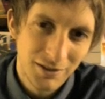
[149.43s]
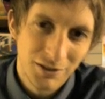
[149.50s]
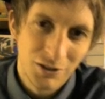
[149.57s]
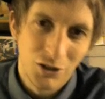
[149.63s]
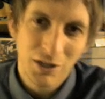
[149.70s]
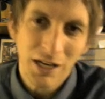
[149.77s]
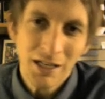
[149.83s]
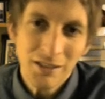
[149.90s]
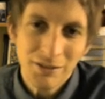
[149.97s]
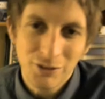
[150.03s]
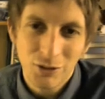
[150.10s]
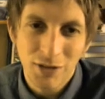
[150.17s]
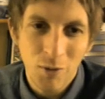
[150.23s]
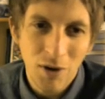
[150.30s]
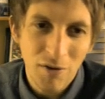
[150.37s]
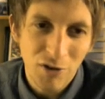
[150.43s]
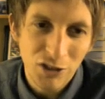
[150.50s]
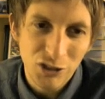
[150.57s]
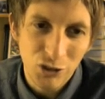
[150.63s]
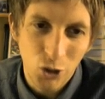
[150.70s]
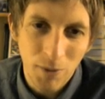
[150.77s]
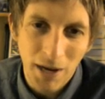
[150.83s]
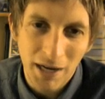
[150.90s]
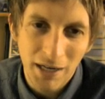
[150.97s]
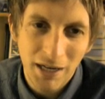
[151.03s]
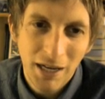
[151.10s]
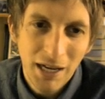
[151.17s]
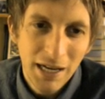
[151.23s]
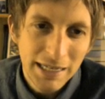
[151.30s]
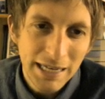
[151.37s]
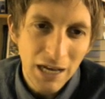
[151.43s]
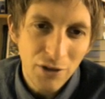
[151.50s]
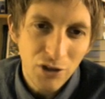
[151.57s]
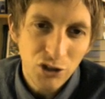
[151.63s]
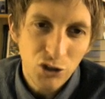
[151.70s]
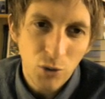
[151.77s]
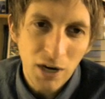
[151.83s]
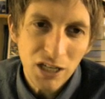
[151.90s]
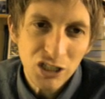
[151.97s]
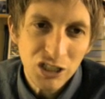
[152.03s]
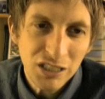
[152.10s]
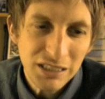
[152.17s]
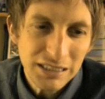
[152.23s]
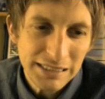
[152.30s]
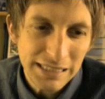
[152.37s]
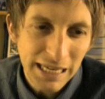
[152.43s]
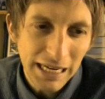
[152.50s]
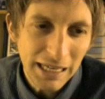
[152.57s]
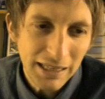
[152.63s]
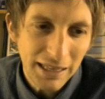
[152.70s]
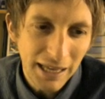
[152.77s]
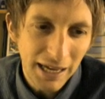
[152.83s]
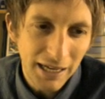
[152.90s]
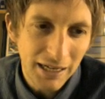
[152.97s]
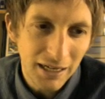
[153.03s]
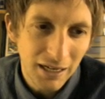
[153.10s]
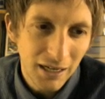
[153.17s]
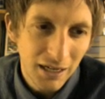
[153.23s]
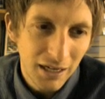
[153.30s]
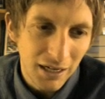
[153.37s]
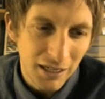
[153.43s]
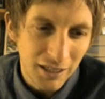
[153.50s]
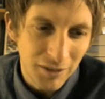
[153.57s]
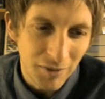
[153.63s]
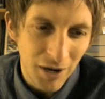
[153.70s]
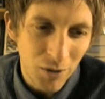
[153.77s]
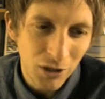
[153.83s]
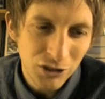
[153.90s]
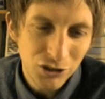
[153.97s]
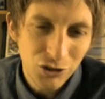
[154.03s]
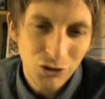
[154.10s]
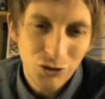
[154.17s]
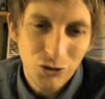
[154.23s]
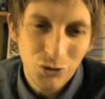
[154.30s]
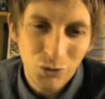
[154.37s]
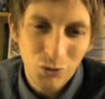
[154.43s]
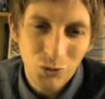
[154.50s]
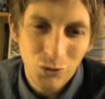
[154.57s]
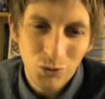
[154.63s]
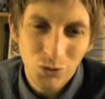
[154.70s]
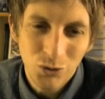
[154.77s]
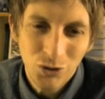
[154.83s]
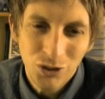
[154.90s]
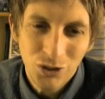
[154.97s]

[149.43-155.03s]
Okay, so now we have our snowman. Now the directions say that um, I want you to